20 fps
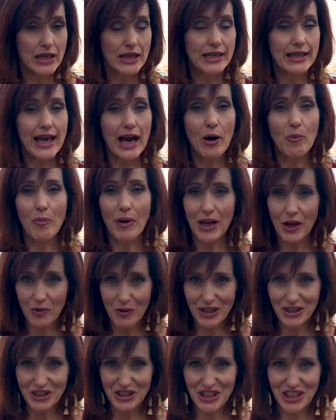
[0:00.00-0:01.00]
Now, my
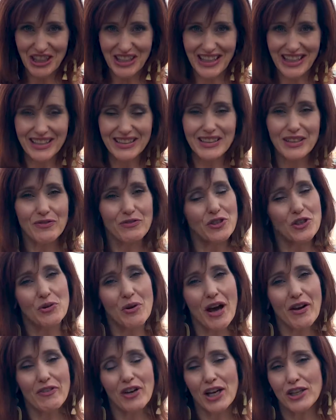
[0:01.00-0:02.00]
question is, if you
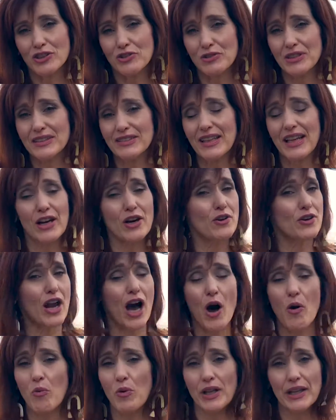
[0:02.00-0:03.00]
have countries that are
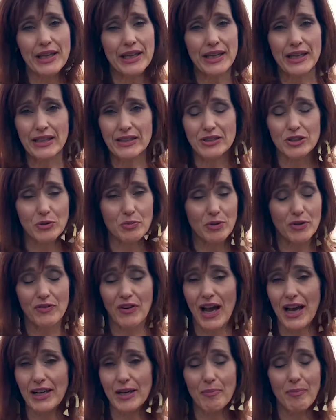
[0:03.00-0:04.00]
not willing to
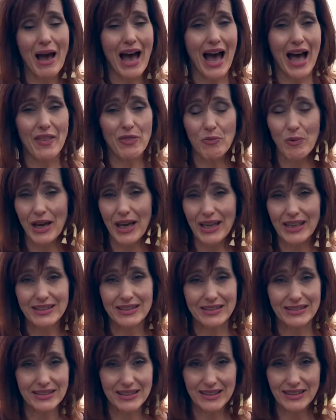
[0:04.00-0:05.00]
provide a pathway
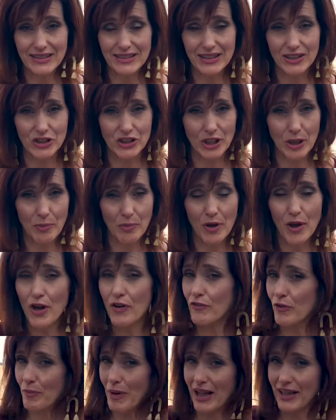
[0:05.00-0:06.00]
to citizenship
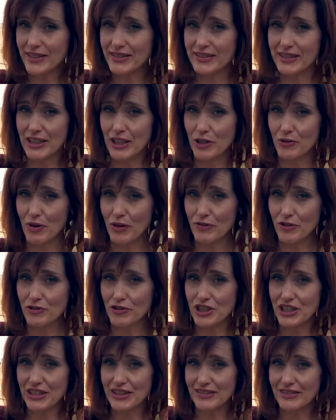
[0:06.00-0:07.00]
for Palestinian
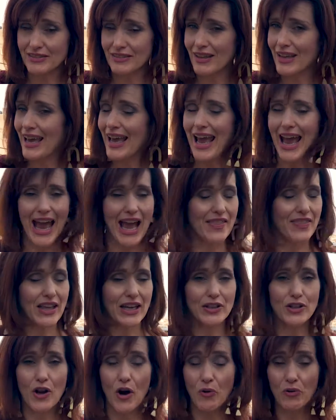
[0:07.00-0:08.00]
refugees, and
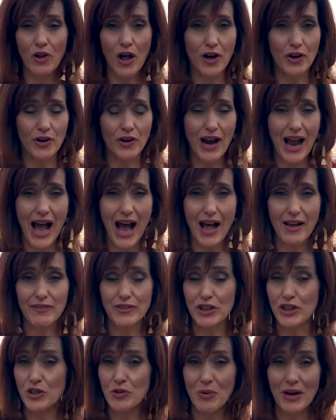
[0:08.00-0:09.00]
they no longer have
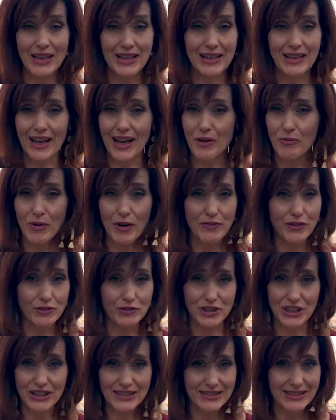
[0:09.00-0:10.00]
UN
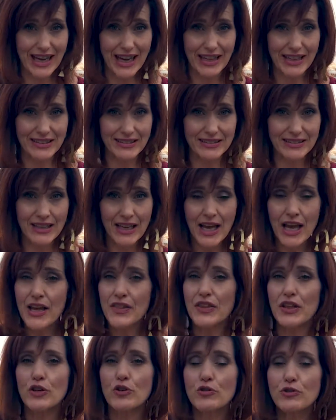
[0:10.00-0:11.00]
refugee status,
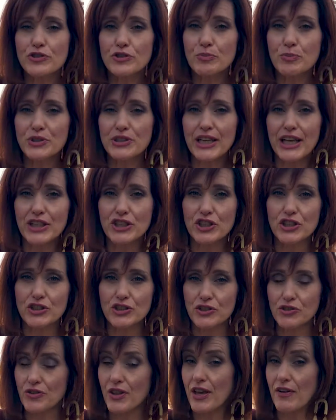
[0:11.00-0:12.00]
then whose protection
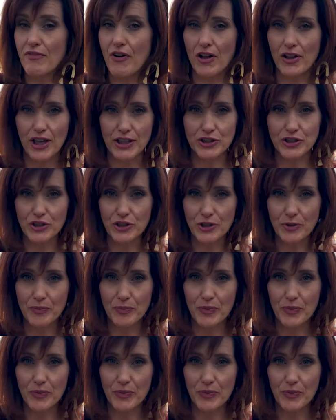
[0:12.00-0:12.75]
do they fall under?